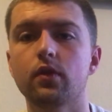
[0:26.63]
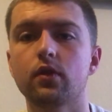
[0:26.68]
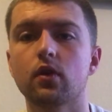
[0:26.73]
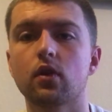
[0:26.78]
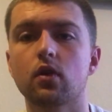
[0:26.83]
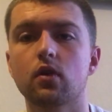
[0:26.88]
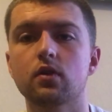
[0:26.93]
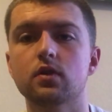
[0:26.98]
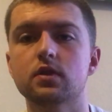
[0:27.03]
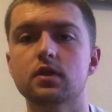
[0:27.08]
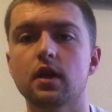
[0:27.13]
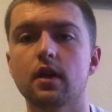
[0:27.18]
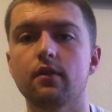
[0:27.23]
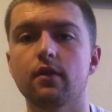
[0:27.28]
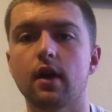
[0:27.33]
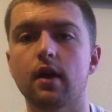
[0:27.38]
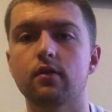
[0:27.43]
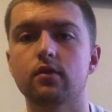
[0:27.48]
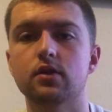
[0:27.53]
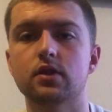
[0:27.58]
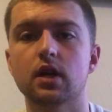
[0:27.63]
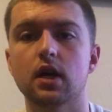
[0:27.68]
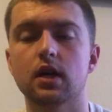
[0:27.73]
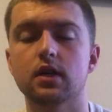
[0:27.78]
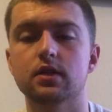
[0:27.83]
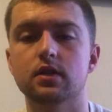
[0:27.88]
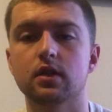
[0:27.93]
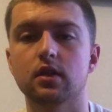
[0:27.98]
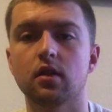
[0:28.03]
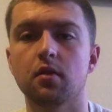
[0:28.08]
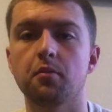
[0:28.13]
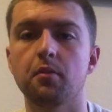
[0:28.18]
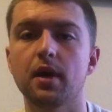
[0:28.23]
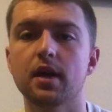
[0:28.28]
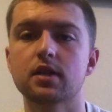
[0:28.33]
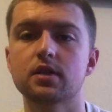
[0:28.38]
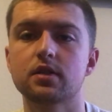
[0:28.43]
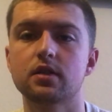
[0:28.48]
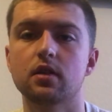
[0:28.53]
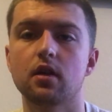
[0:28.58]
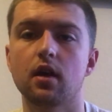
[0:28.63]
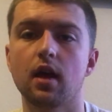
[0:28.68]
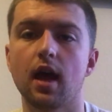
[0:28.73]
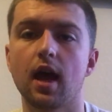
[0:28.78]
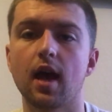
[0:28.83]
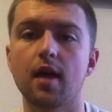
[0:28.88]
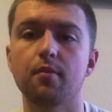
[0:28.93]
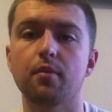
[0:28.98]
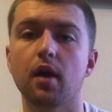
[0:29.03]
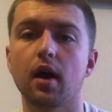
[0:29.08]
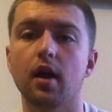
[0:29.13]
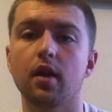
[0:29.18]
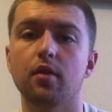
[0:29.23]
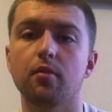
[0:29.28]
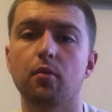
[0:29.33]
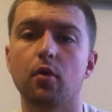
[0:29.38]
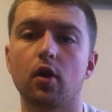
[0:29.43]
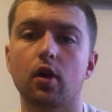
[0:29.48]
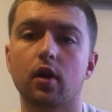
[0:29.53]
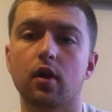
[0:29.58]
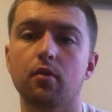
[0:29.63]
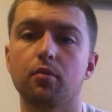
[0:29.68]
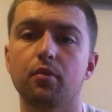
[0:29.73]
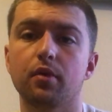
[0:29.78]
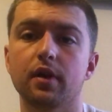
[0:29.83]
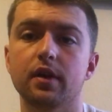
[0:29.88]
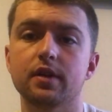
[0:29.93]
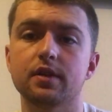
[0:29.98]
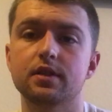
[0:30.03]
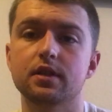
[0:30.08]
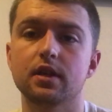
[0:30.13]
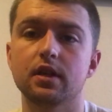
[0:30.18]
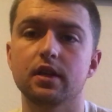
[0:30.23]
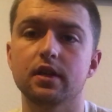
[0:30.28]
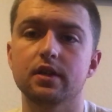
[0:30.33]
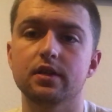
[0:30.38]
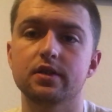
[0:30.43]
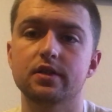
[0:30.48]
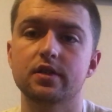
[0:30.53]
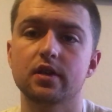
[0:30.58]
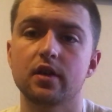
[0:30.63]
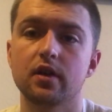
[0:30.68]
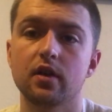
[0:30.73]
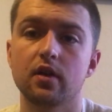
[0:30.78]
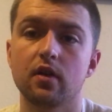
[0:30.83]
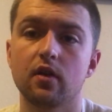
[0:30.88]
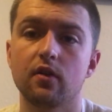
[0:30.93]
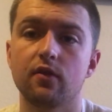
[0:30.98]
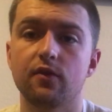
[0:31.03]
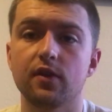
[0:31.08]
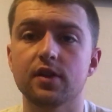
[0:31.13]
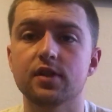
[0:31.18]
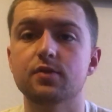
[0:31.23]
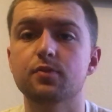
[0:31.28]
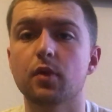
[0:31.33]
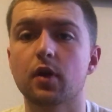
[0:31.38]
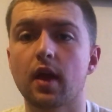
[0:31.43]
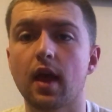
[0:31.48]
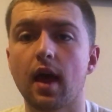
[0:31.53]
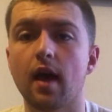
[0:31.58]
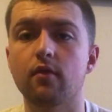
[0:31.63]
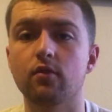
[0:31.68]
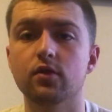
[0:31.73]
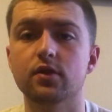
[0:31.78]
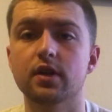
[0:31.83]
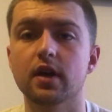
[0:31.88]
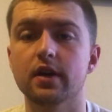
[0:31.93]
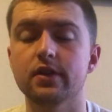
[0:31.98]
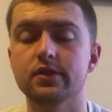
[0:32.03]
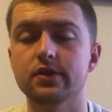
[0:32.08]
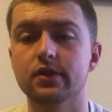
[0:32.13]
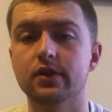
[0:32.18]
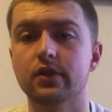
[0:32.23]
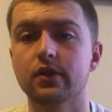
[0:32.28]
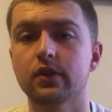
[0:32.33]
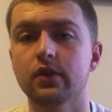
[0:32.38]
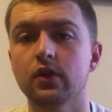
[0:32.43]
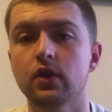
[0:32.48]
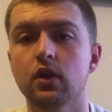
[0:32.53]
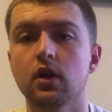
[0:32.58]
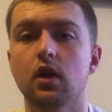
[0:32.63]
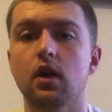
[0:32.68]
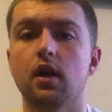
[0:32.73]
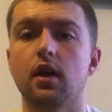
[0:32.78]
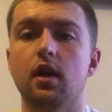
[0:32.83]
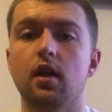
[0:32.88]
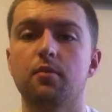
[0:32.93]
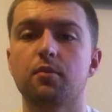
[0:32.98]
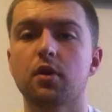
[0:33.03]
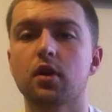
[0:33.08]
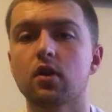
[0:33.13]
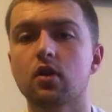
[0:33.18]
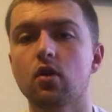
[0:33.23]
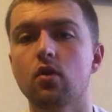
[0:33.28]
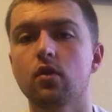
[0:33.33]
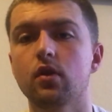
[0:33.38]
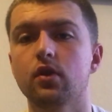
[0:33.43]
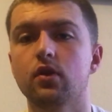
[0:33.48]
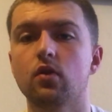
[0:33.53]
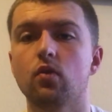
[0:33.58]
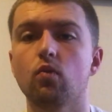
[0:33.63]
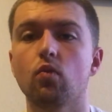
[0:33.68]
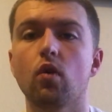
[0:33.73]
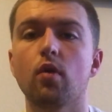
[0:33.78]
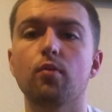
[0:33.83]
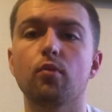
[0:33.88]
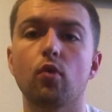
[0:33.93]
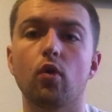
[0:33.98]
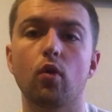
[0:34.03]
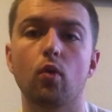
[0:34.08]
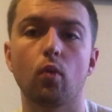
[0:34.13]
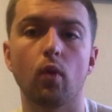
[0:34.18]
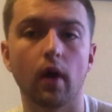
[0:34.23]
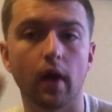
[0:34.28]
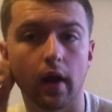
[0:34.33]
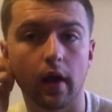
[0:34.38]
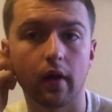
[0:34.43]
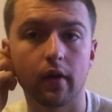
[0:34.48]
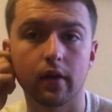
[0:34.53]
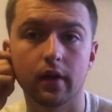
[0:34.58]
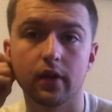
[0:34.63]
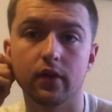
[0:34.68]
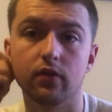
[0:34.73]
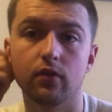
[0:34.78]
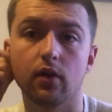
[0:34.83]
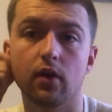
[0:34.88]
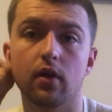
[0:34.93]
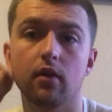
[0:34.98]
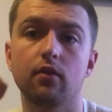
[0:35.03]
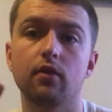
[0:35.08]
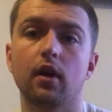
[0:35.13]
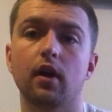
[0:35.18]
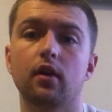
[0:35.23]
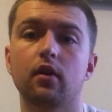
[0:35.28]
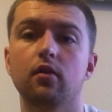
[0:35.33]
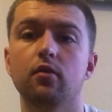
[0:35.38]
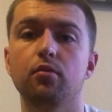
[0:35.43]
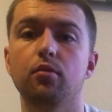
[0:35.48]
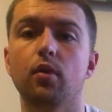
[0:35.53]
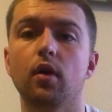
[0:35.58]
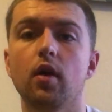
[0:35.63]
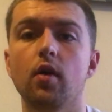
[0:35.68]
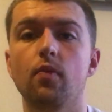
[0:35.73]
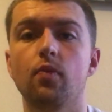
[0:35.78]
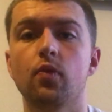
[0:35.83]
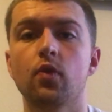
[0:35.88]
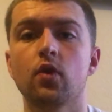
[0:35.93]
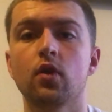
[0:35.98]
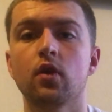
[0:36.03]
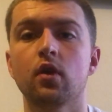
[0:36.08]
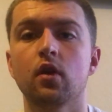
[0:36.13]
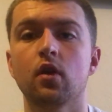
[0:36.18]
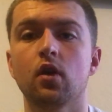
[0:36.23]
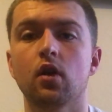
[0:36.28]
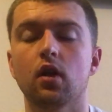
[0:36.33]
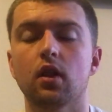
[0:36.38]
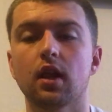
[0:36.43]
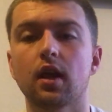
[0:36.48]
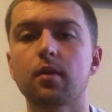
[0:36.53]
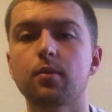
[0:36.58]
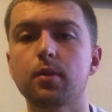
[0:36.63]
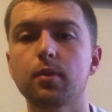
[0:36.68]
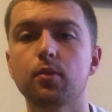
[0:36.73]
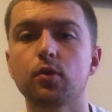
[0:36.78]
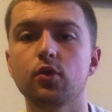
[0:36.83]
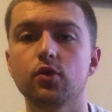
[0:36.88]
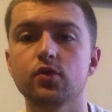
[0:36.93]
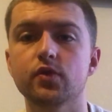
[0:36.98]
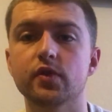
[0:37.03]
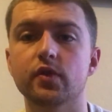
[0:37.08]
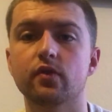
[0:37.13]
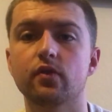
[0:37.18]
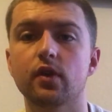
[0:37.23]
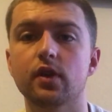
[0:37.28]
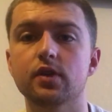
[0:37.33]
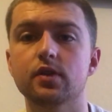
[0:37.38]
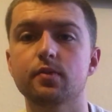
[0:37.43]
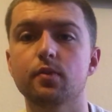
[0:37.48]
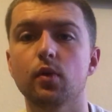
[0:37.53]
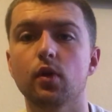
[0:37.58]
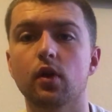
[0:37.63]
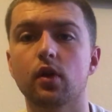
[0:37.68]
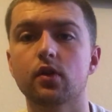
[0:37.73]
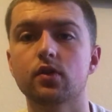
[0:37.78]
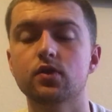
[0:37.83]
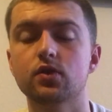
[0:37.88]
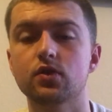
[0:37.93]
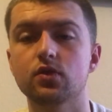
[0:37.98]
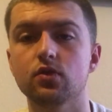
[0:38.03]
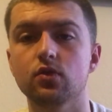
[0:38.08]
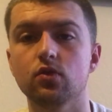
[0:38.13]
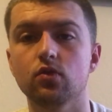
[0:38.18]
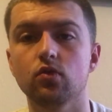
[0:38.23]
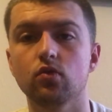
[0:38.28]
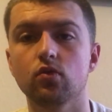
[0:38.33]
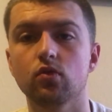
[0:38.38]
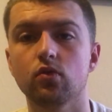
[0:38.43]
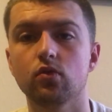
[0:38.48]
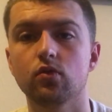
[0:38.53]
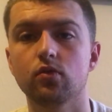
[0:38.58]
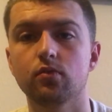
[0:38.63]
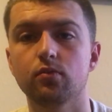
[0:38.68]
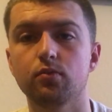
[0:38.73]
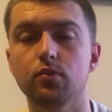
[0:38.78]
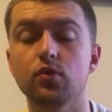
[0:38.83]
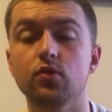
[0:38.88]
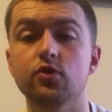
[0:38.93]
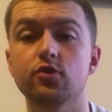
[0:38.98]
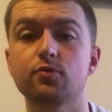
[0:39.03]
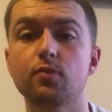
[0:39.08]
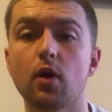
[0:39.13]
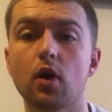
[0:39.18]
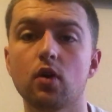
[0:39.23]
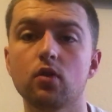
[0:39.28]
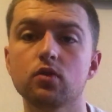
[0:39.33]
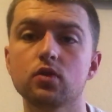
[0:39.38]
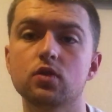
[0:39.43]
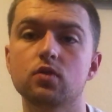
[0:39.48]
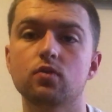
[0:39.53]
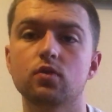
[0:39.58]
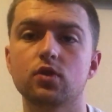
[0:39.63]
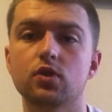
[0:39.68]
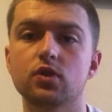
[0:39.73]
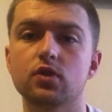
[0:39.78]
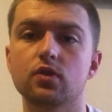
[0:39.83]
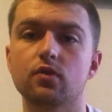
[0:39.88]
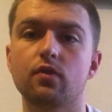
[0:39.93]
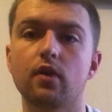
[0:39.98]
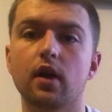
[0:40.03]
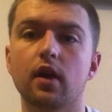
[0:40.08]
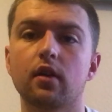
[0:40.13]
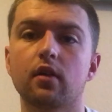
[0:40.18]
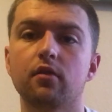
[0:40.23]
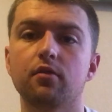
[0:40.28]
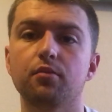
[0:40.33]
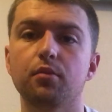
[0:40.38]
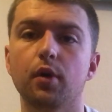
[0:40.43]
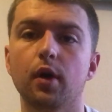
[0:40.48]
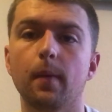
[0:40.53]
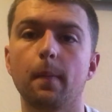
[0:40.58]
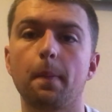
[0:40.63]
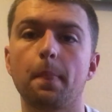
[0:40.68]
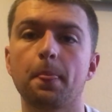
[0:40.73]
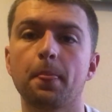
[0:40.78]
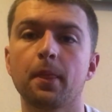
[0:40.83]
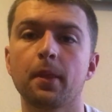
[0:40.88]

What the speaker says: the current state of advertising, the best ad buy in the marketplace is Facebook advertising. And I'm going to go into one more way that's very effective, but a lot of people are using Facebook to boost posts, which is effective, but